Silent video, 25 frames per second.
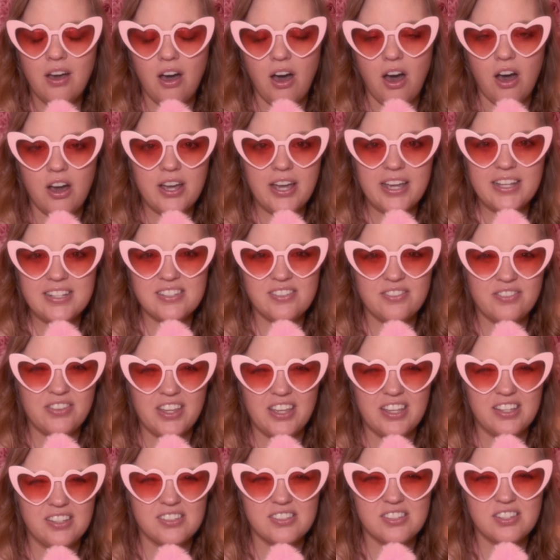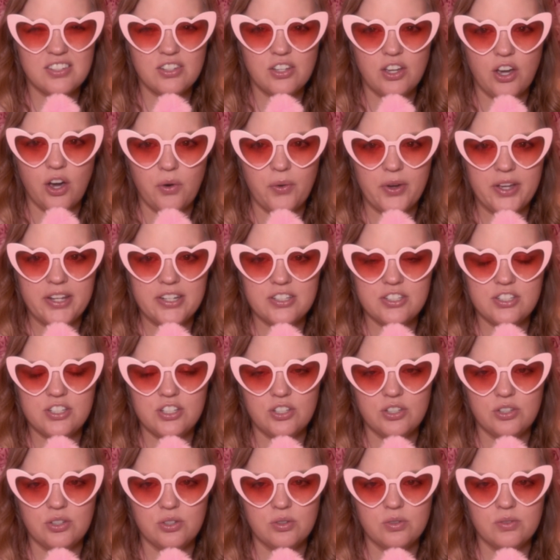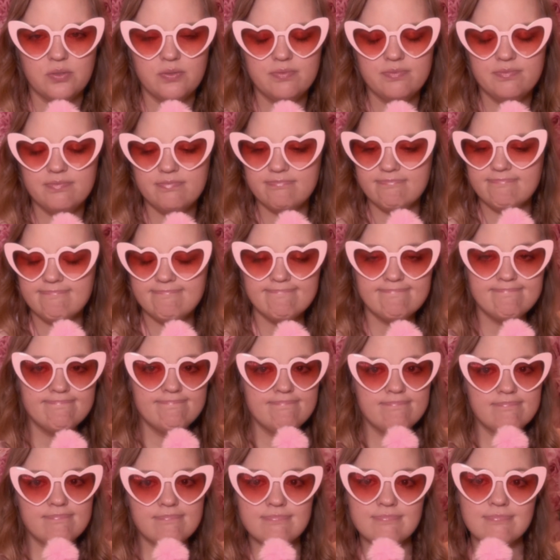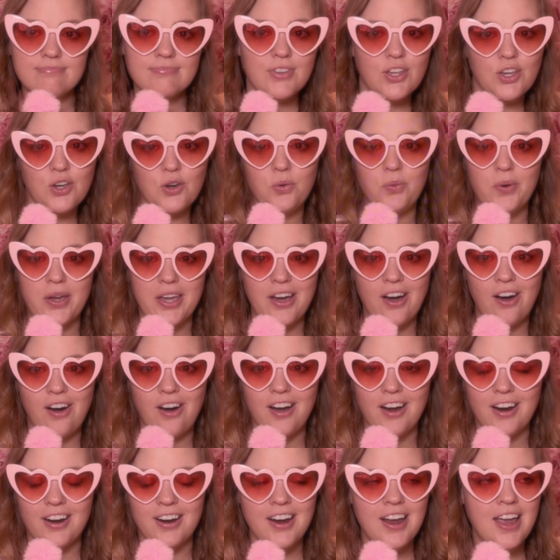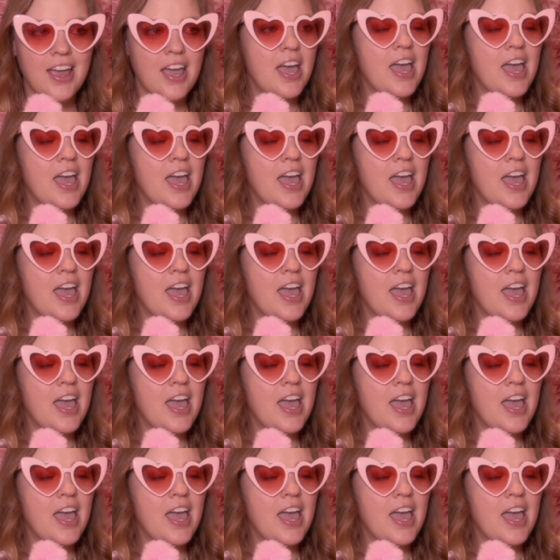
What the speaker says: all kinds of things go into who we are.